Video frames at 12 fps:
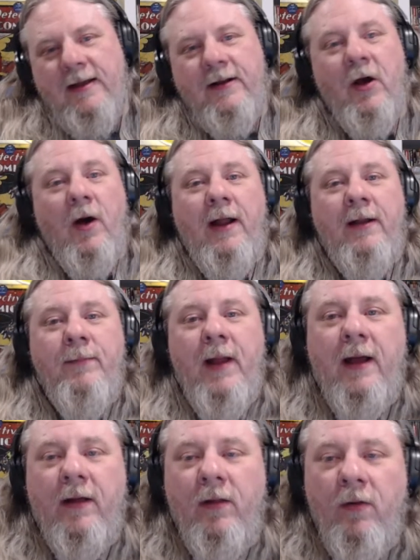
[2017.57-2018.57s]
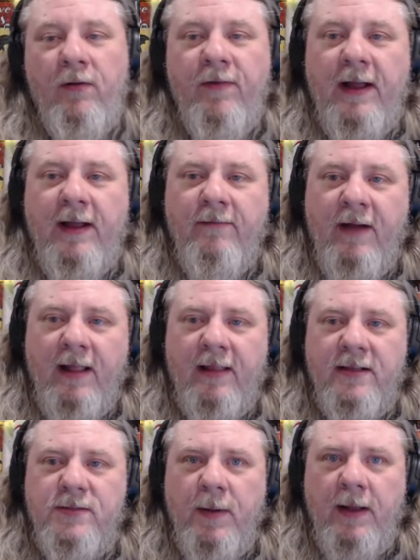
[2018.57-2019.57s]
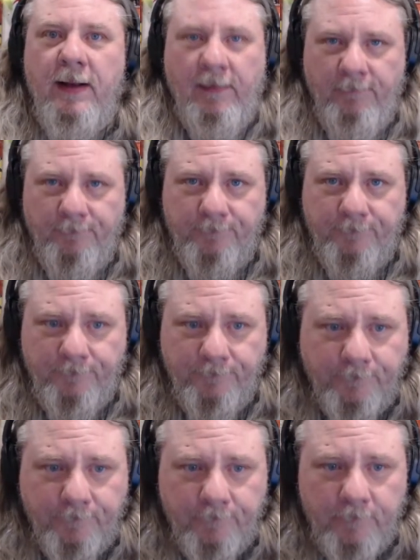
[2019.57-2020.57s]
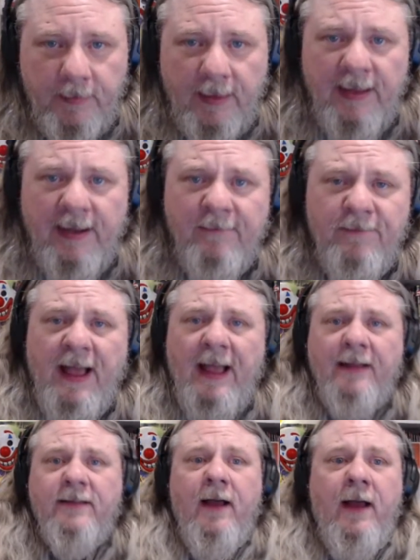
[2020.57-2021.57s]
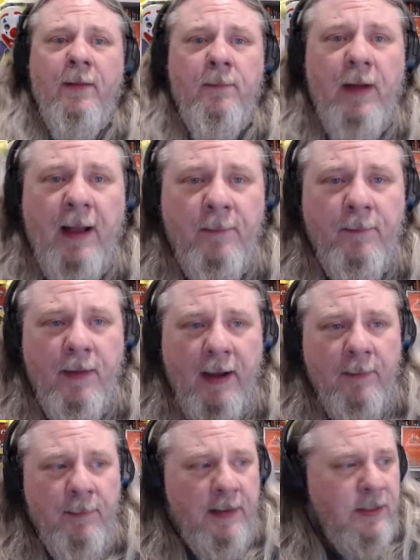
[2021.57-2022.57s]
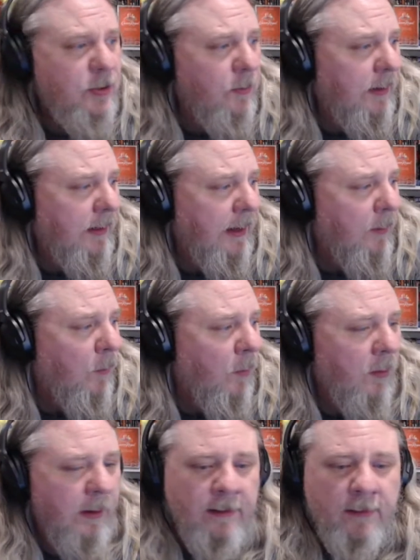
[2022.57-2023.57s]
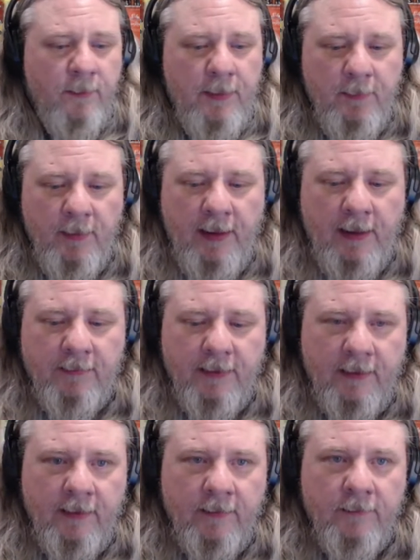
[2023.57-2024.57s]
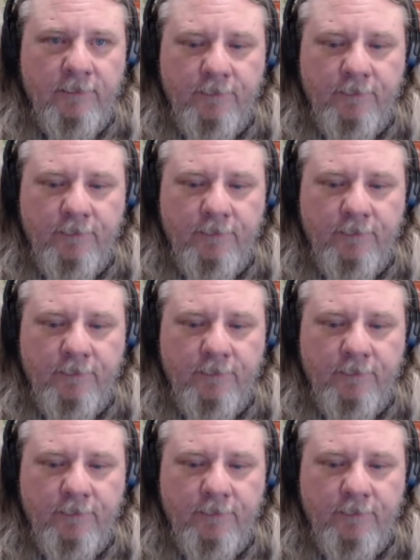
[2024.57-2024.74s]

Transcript: No, I'm not glorifying violence, but in fact, I'm issuing a warning to people out there.